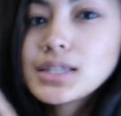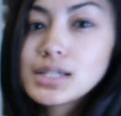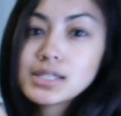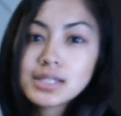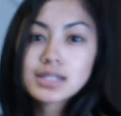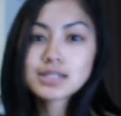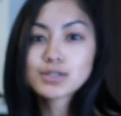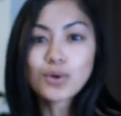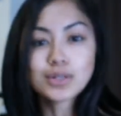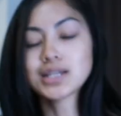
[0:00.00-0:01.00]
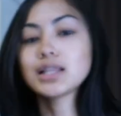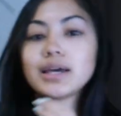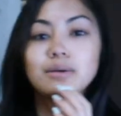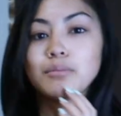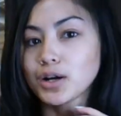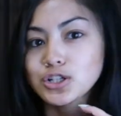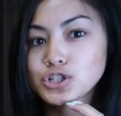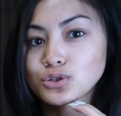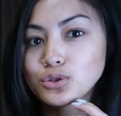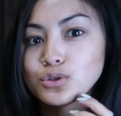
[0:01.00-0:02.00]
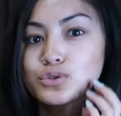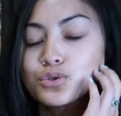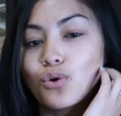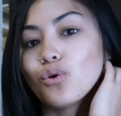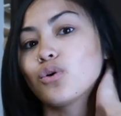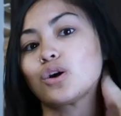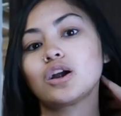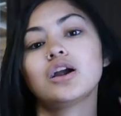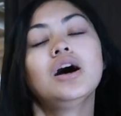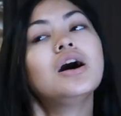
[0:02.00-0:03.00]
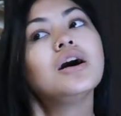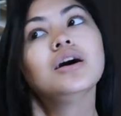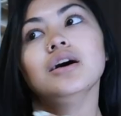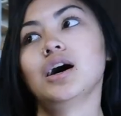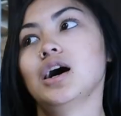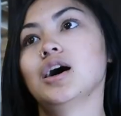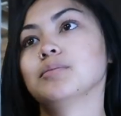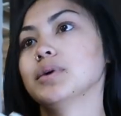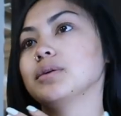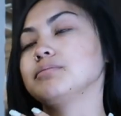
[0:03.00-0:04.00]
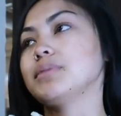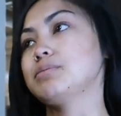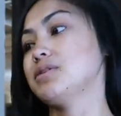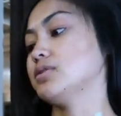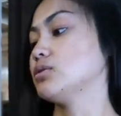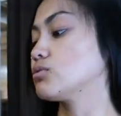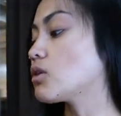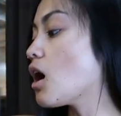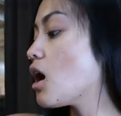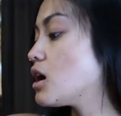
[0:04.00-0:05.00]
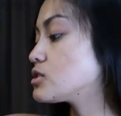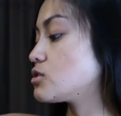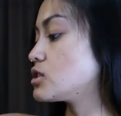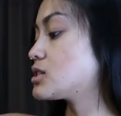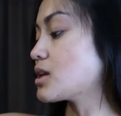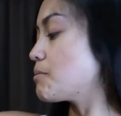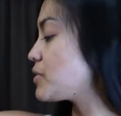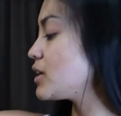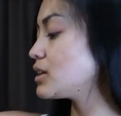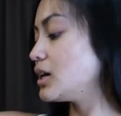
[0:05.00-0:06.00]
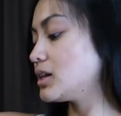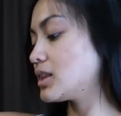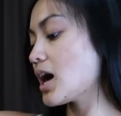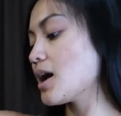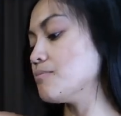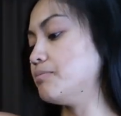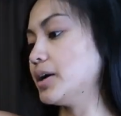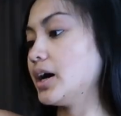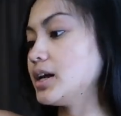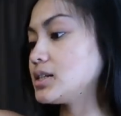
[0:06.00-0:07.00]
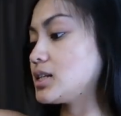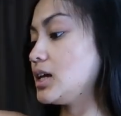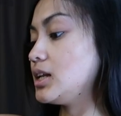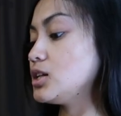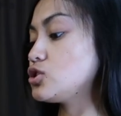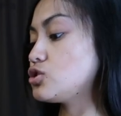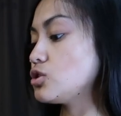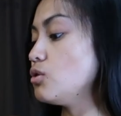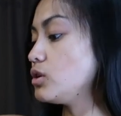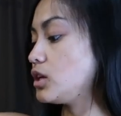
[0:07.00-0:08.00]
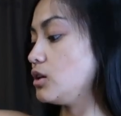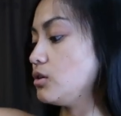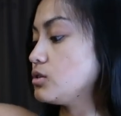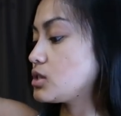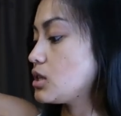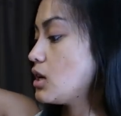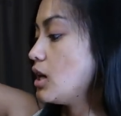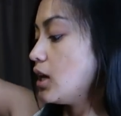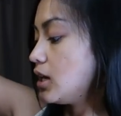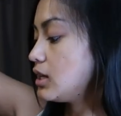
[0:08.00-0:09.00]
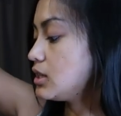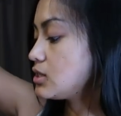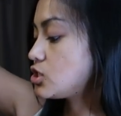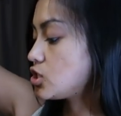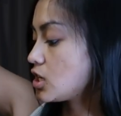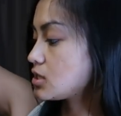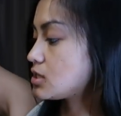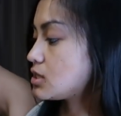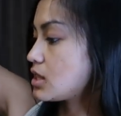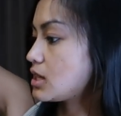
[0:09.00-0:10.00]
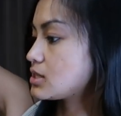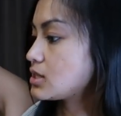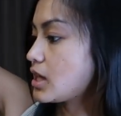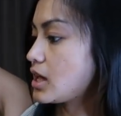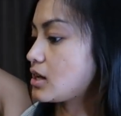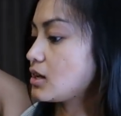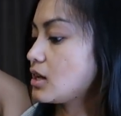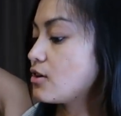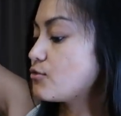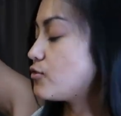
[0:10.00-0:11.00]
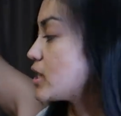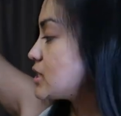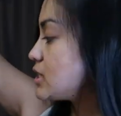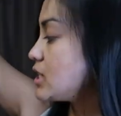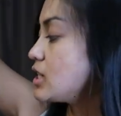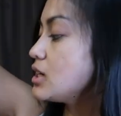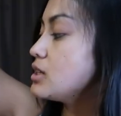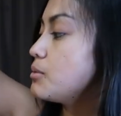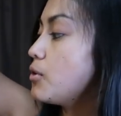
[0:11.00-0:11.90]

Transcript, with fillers: that this is sold at like Marshall's or um, maybe even Ross or something like that. But it is so cute. It is just this like fuzzy,